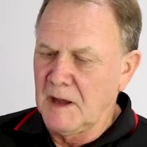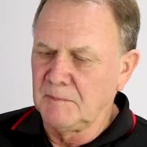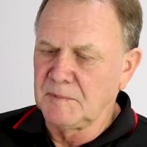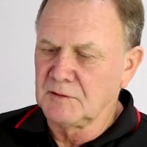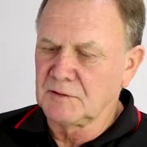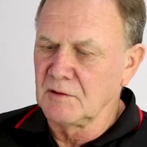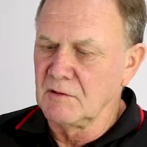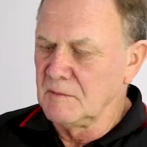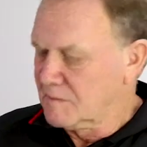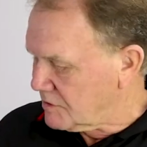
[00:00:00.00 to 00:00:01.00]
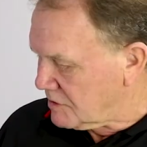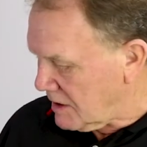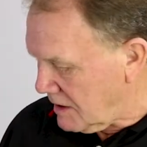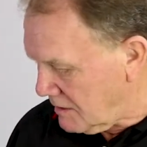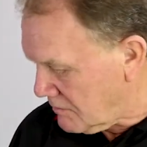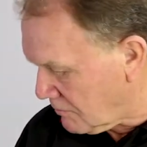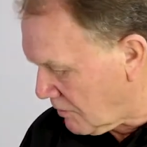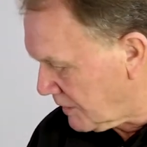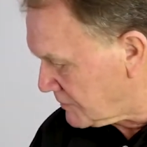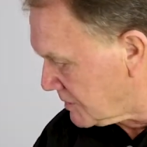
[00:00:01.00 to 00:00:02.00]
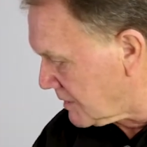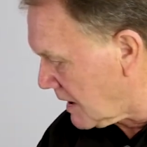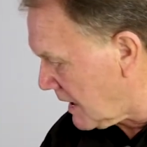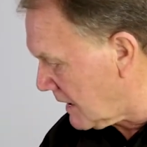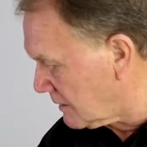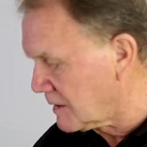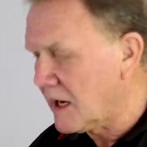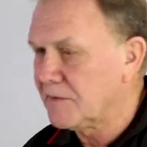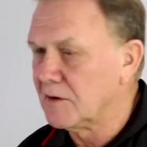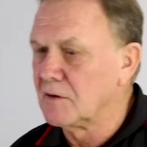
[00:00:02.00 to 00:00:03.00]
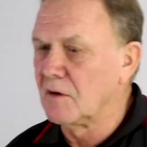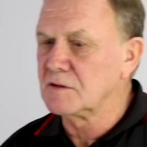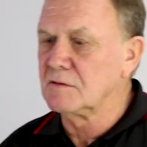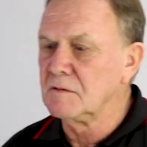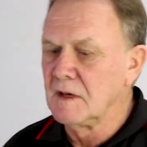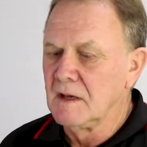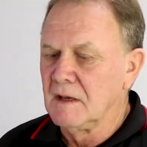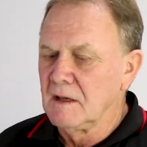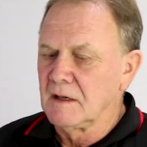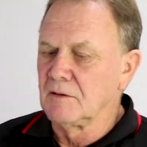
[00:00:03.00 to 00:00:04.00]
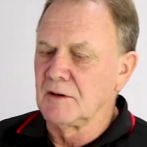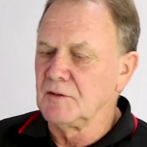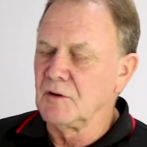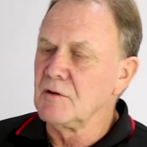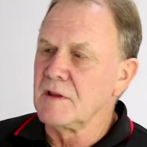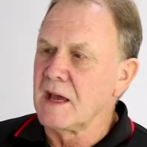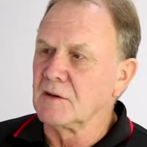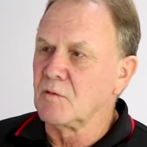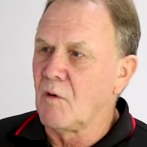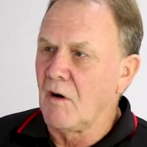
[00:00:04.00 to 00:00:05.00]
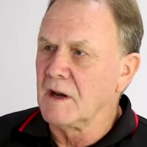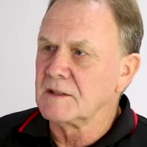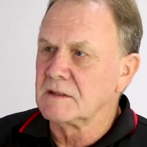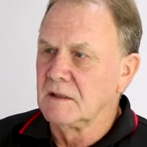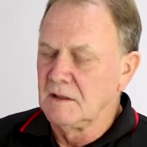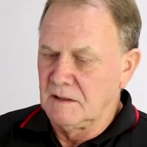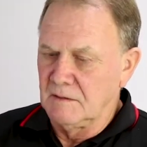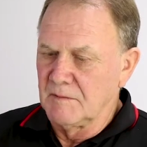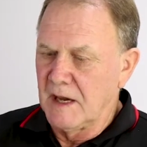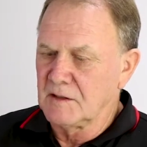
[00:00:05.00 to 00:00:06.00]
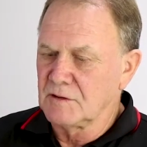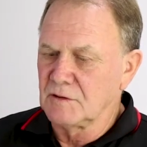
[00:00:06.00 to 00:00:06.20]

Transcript: pump it through the machine, right through the handle and out the nozzle, and I do that twice. And make